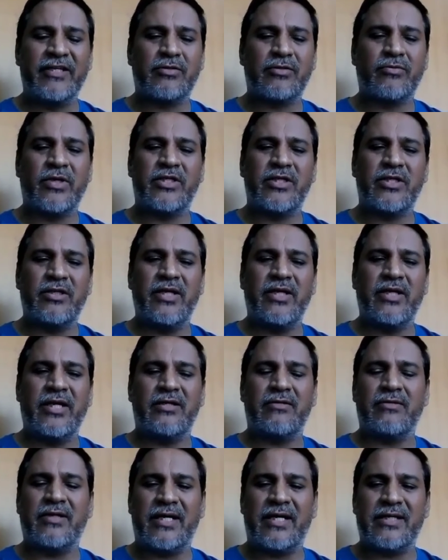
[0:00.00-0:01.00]
First question you
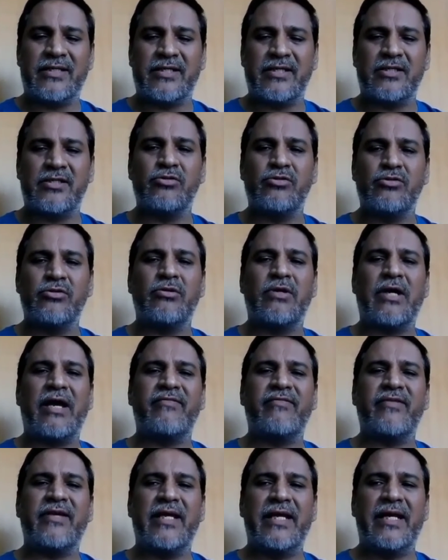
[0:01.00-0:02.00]
need to ask is, do you
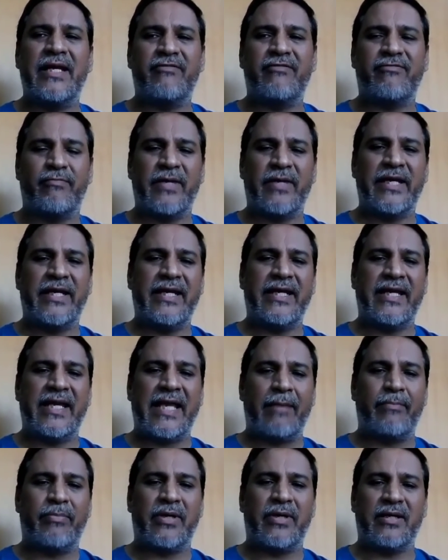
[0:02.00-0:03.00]
have enough money,
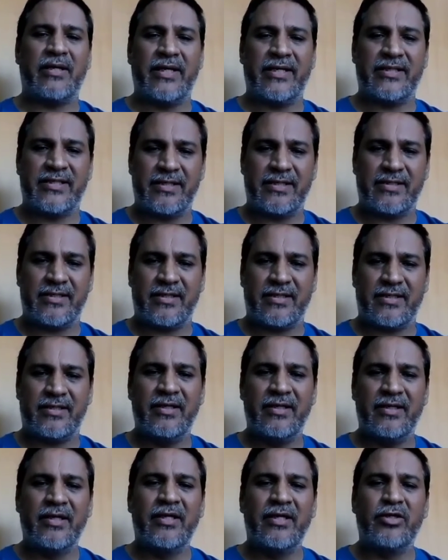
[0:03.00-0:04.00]
capital,
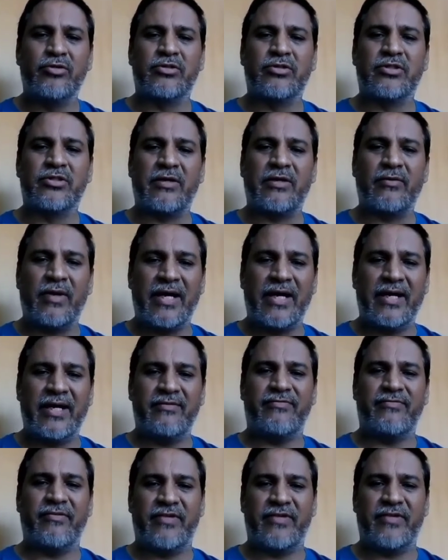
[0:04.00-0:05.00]
etc., to
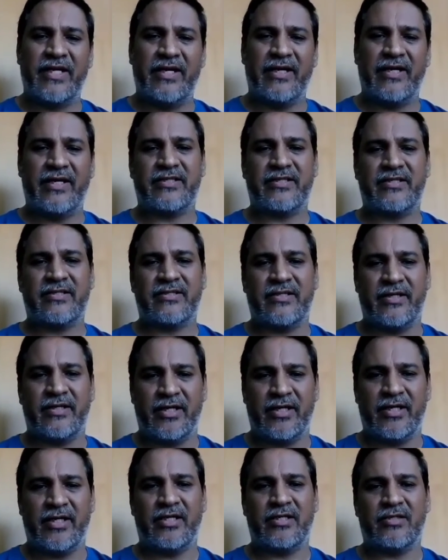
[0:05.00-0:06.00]
survive 15 days,
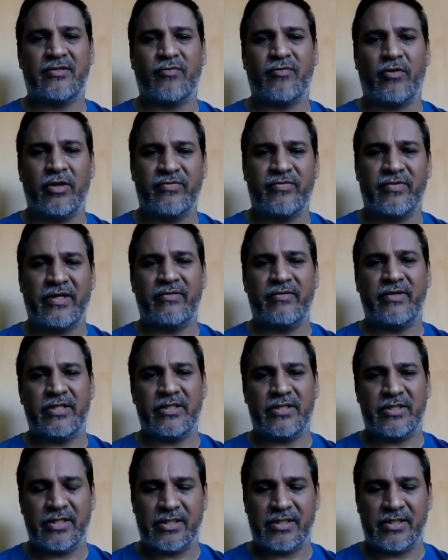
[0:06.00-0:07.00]
30 days, 45
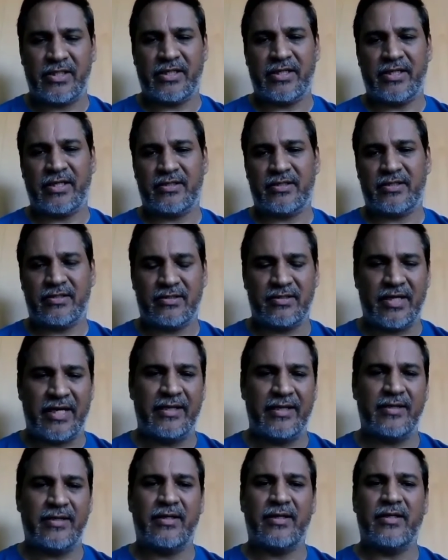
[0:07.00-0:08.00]
days, 60 days,
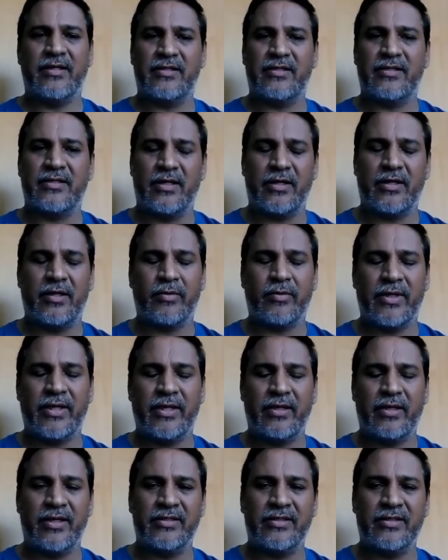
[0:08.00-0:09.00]
90 days,
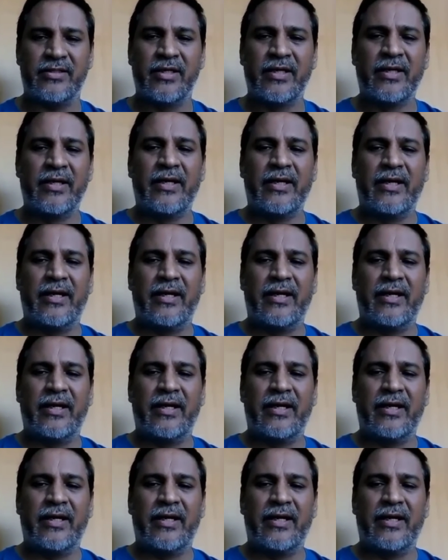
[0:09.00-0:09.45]
120 days?